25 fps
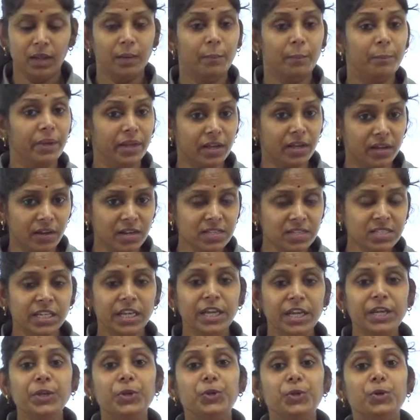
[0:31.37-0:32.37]
because
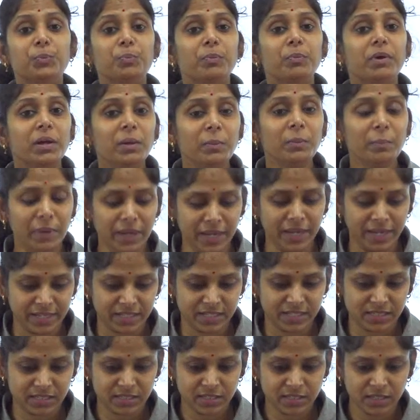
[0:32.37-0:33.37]
in human
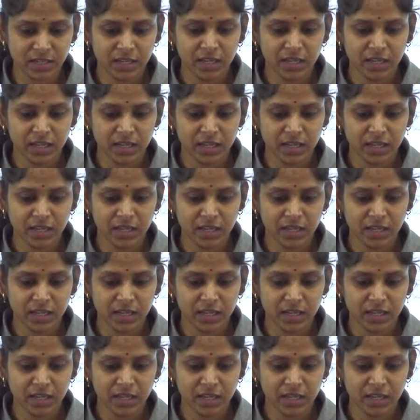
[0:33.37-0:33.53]
beings